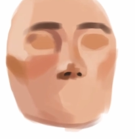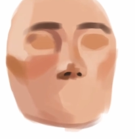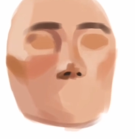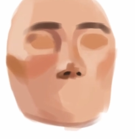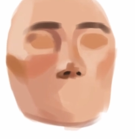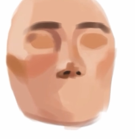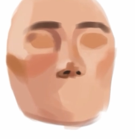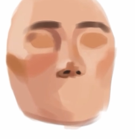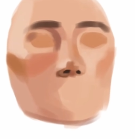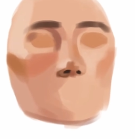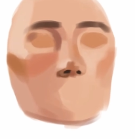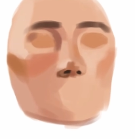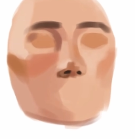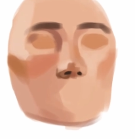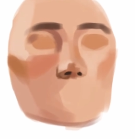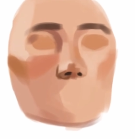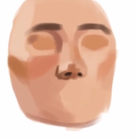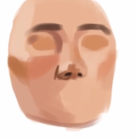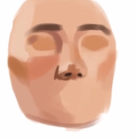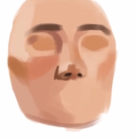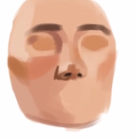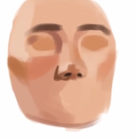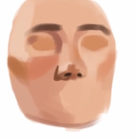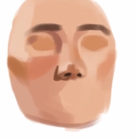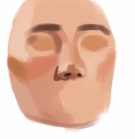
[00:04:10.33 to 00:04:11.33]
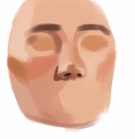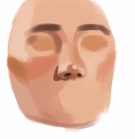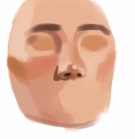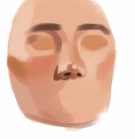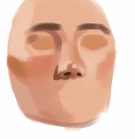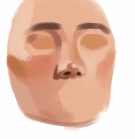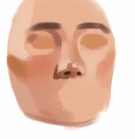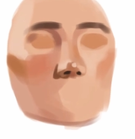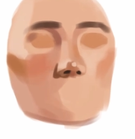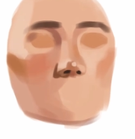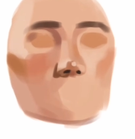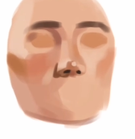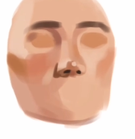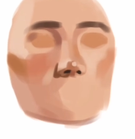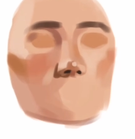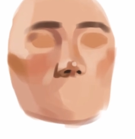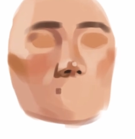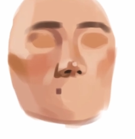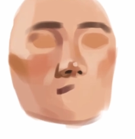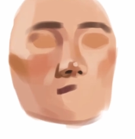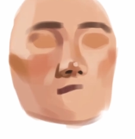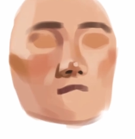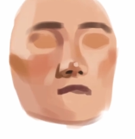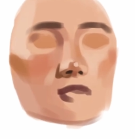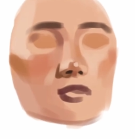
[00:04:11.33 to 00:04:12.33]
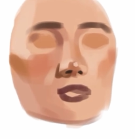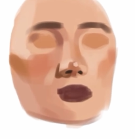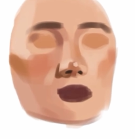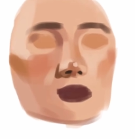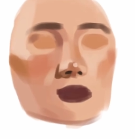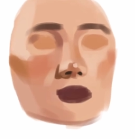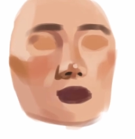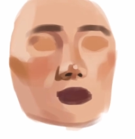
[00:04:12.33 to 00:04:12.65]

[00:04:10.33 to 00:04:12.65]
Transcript: that's first.